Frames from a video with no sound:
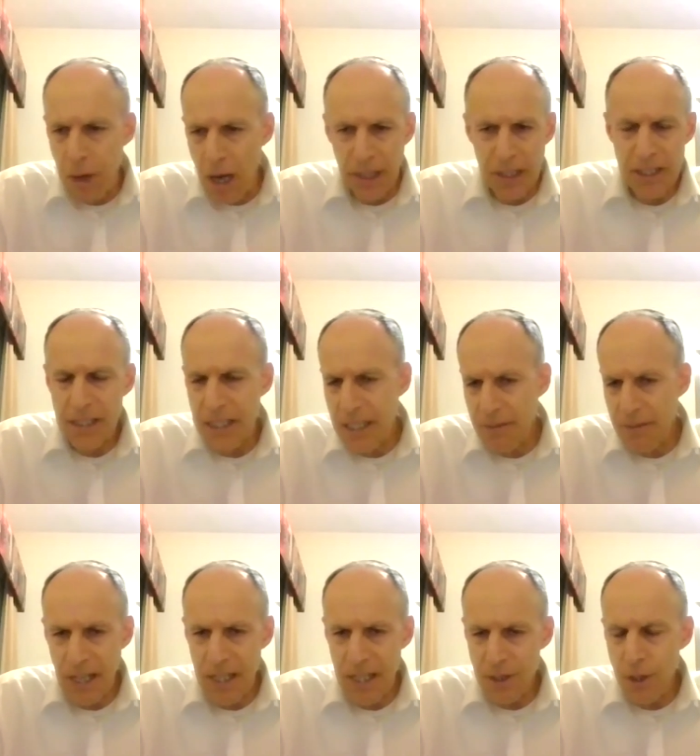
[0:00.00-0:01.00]
policy,
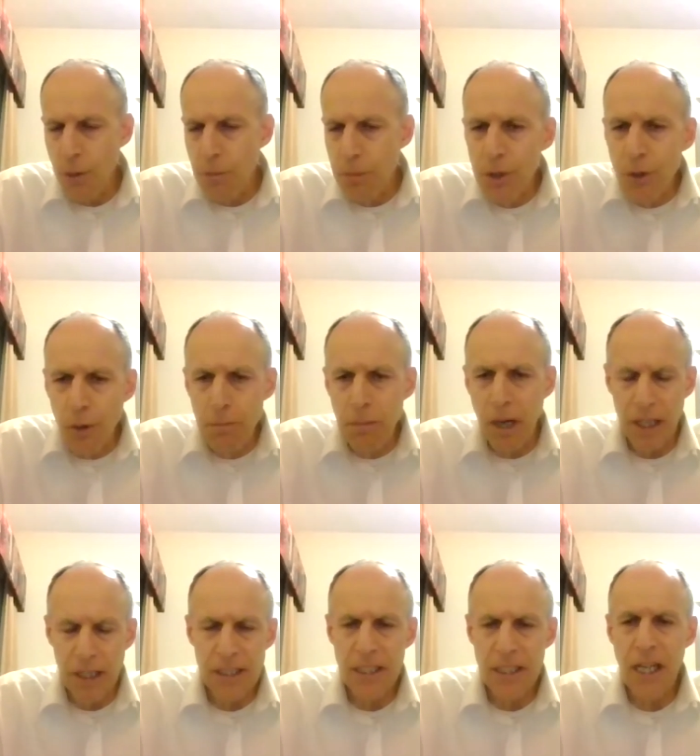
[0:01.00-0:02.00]
if he has an open door
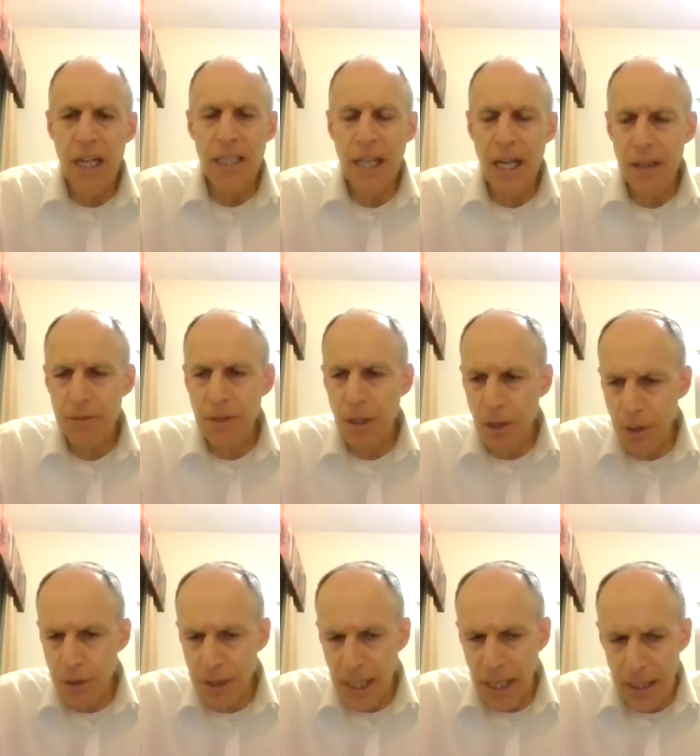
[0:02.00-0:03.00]
policy, I'd have to
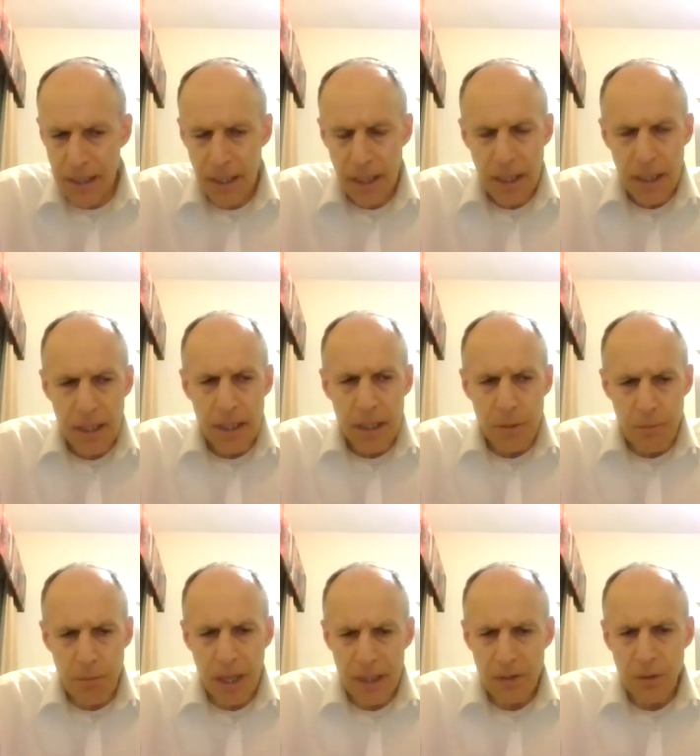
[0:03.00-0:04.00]
learn that.
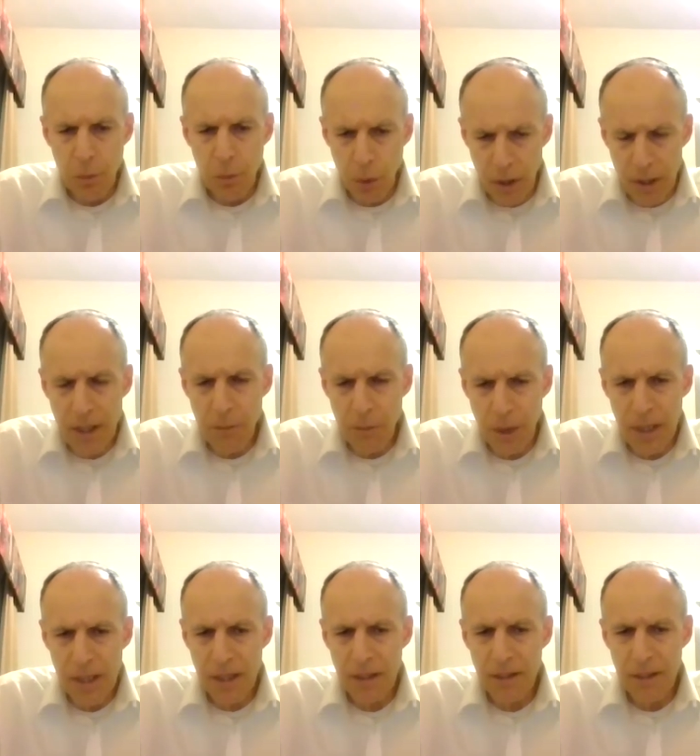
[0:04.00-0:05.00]
But working
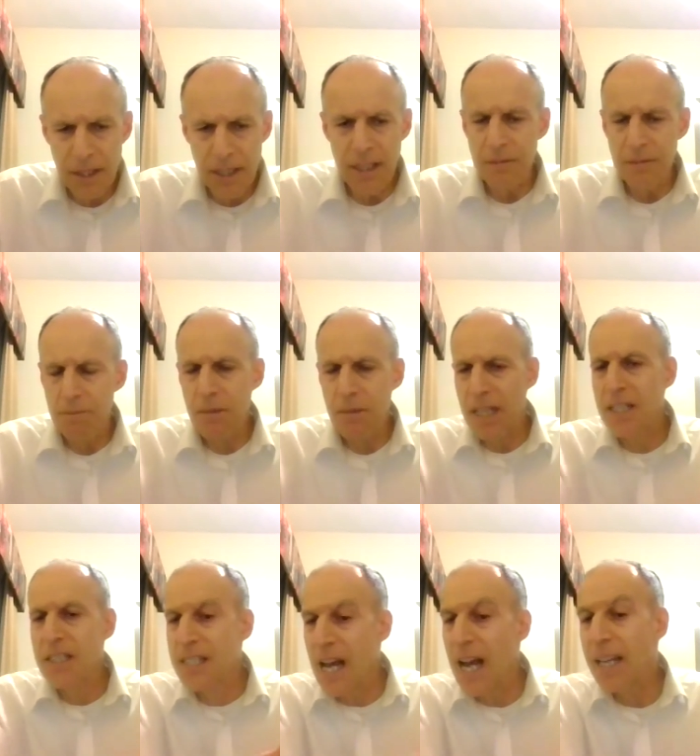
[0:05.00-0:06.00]
with the
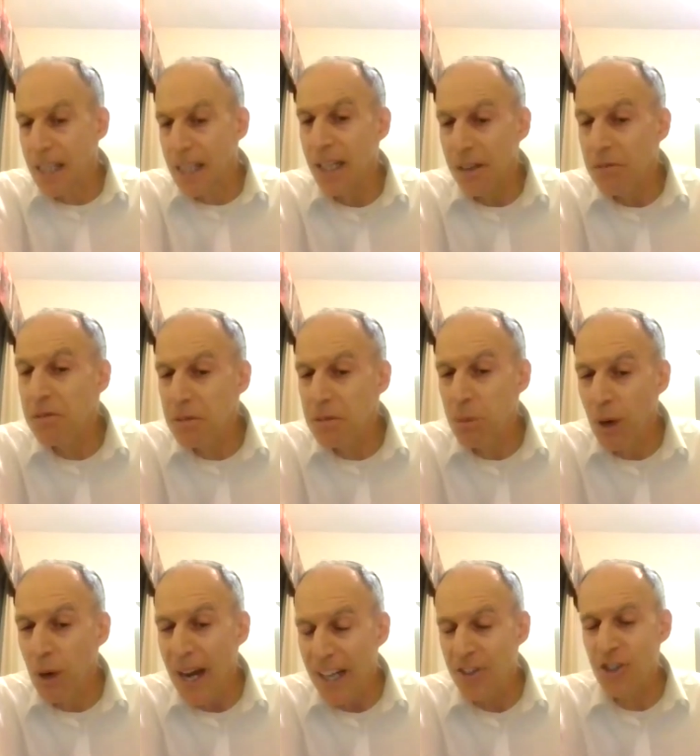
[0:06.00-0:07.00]
executive
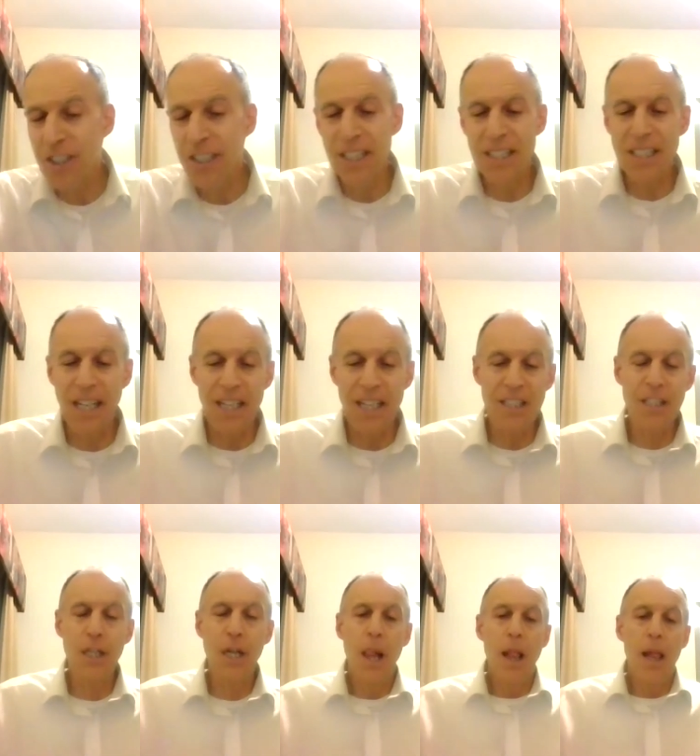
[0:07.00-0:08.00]
branch in a
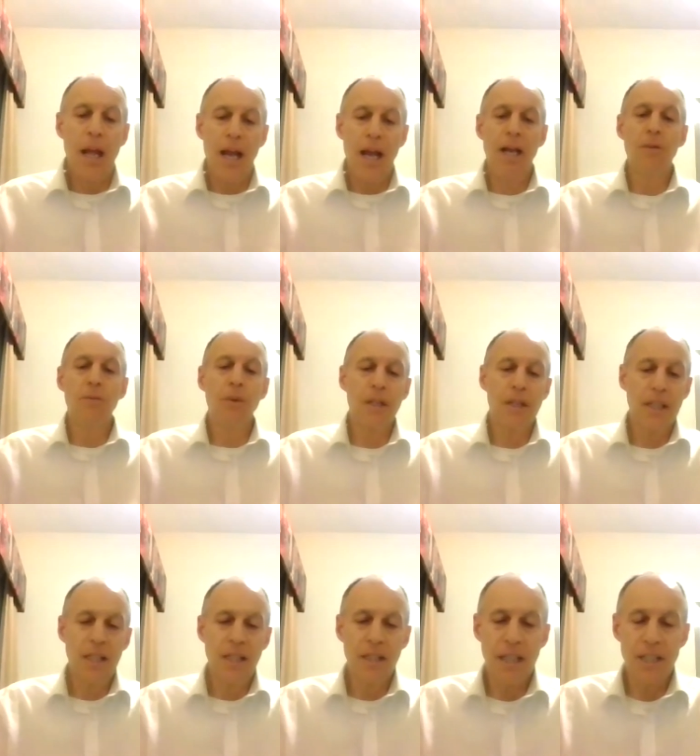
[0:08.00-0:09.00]
sense and
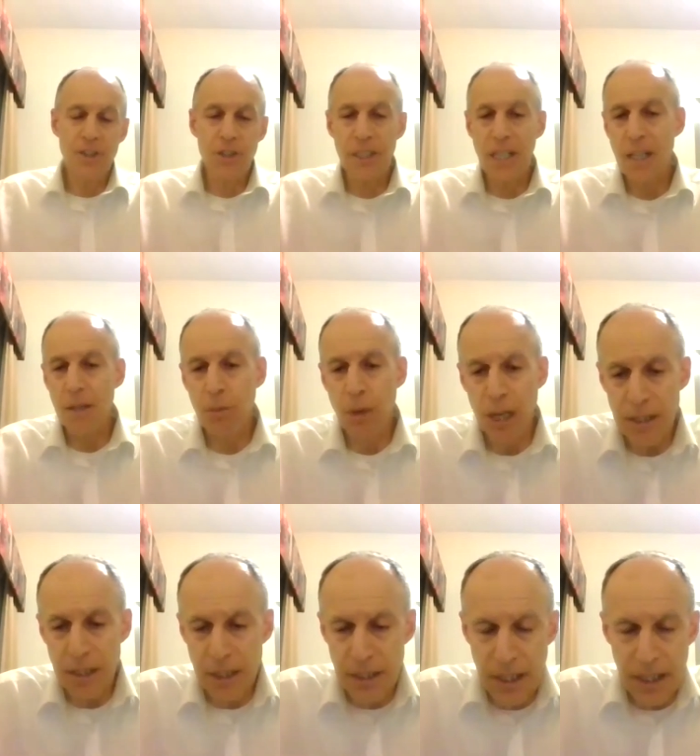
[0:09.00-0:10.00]
with the legislative
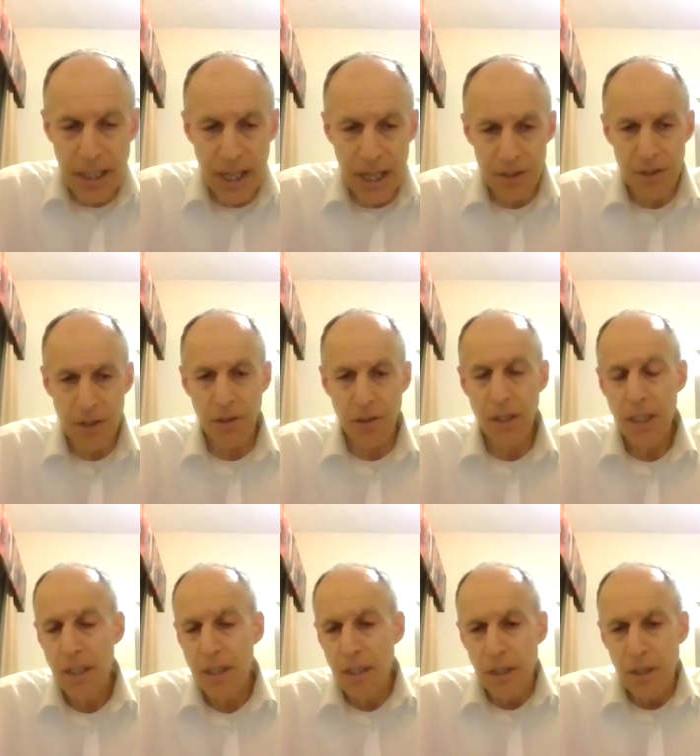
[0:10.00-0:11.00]
branch, the city council,
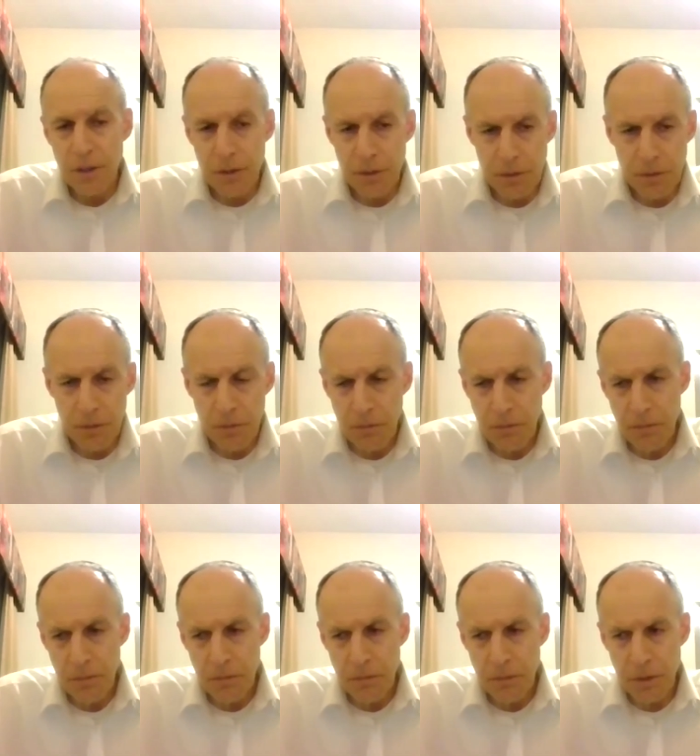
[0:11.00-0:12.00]
to,
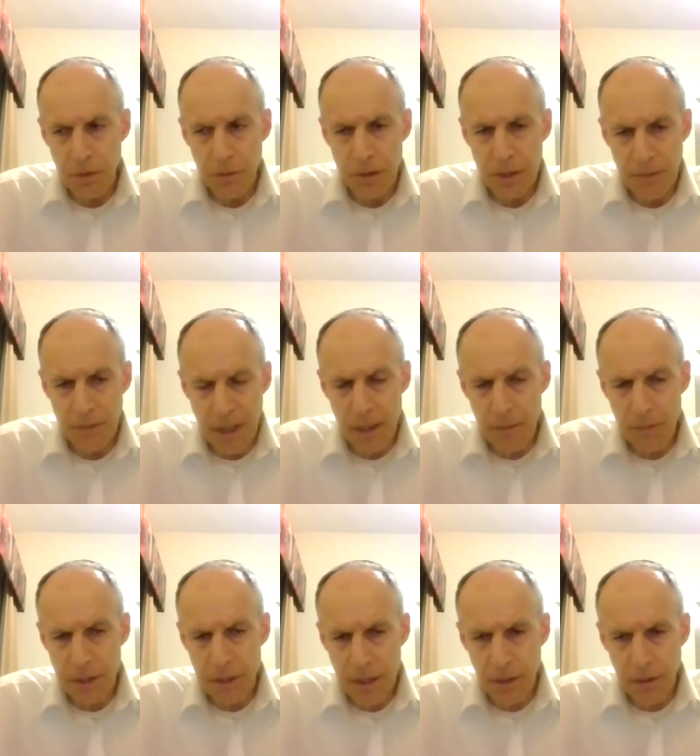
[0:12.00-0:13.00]
to
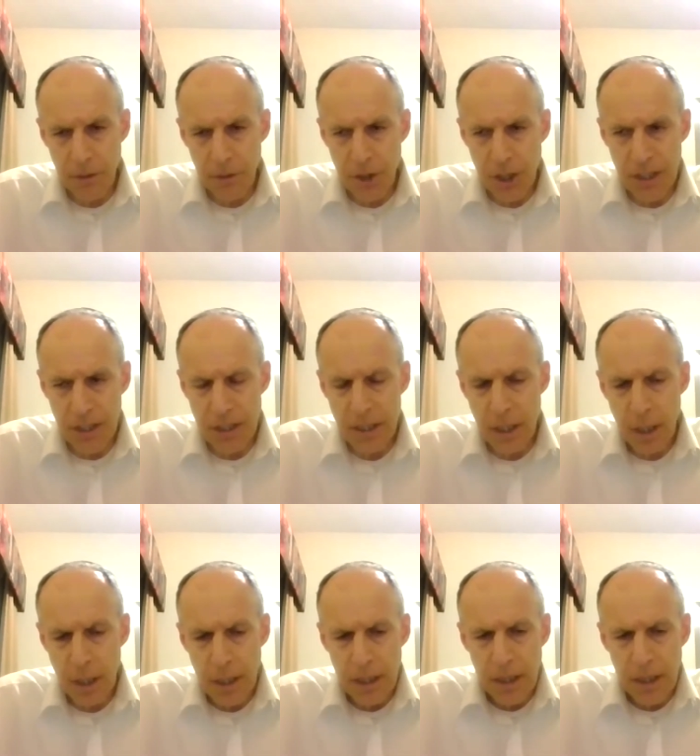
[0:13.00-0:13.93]
develop solutions,